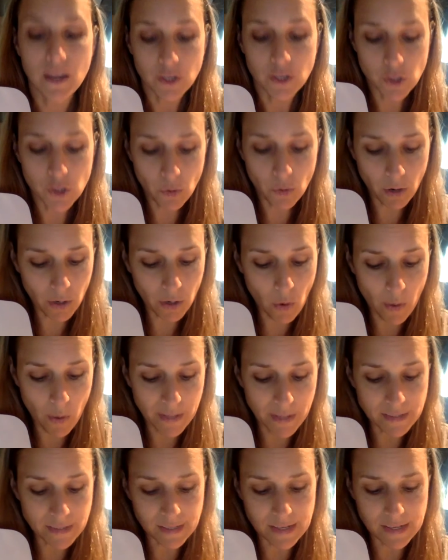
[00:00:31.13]
You are
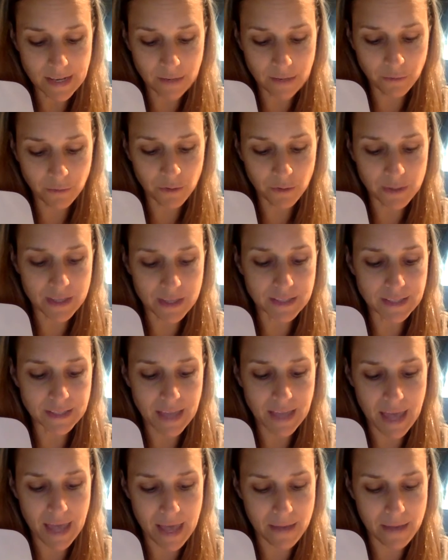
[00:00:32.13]
going to need for this
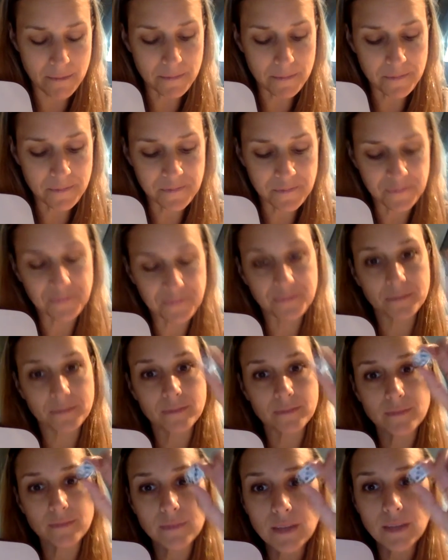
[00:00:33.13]
game
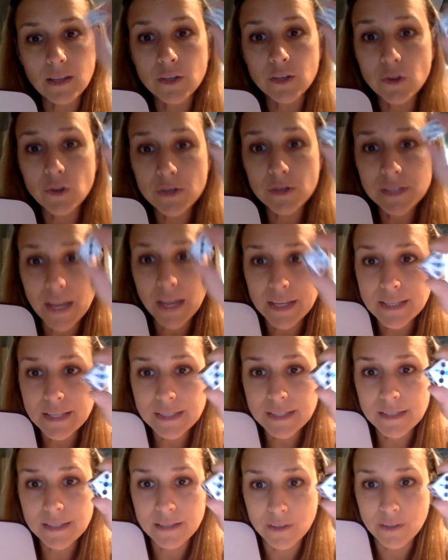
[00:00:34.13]
your
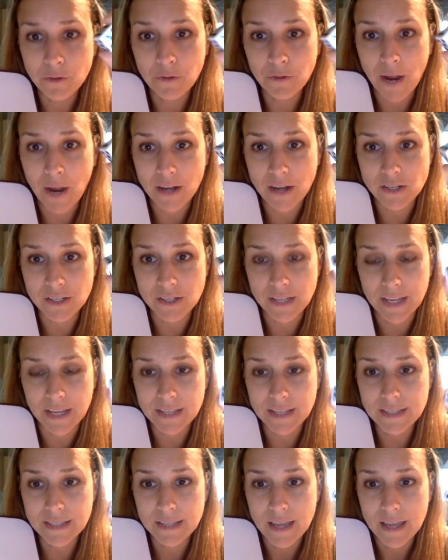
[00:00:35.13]
dice, your fraction
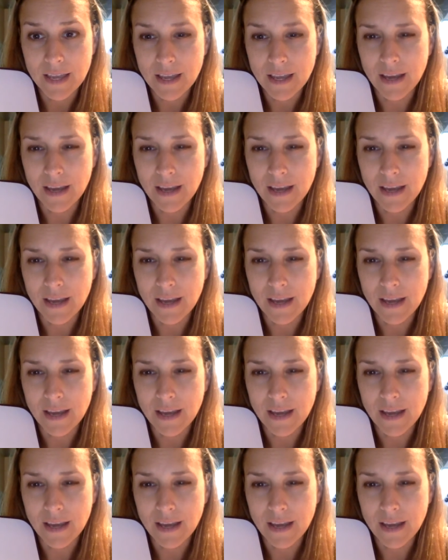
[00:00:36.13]
dice.